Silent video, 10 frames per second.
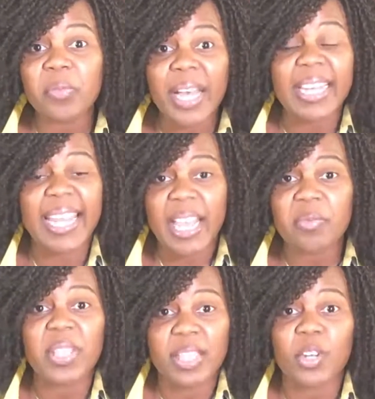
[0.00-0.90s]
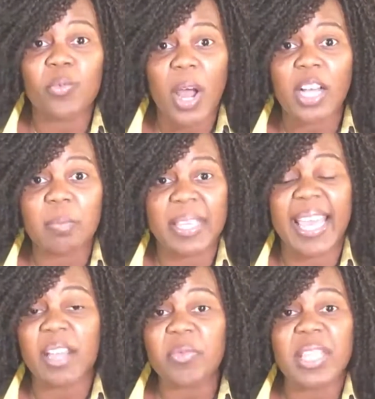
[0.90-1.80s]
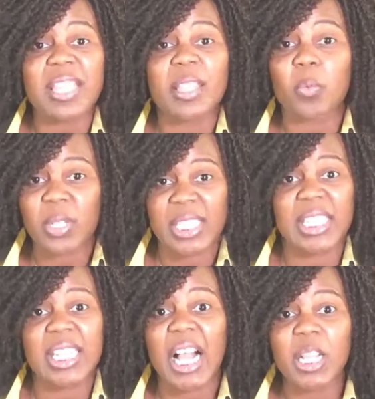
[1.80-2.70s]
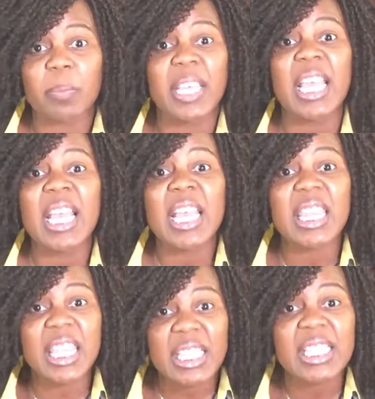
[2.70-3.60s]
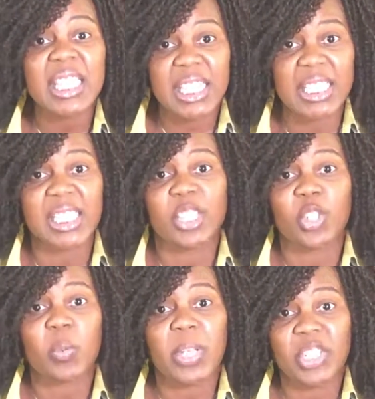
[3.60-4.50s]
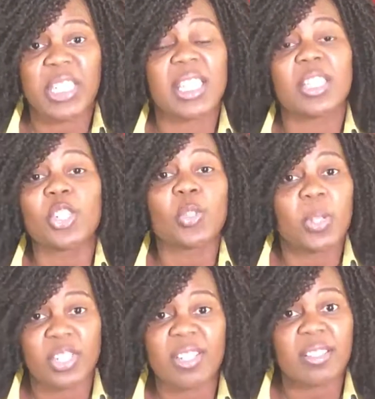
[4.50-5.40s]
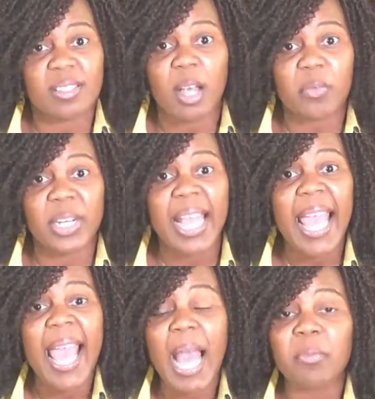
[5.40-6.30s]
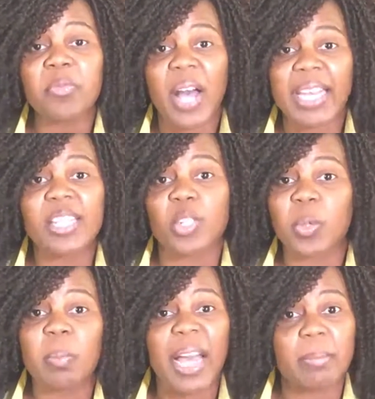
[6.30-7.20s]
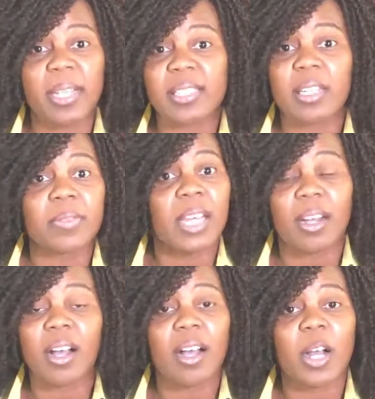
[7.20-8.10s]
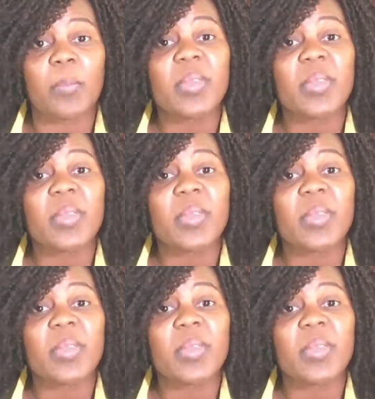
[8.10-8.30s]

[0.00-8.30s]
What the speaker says: I'm fighting everything around me, everything that wants to tell me this is the situation and the situation is sovereign. I'm fighting to remind myself that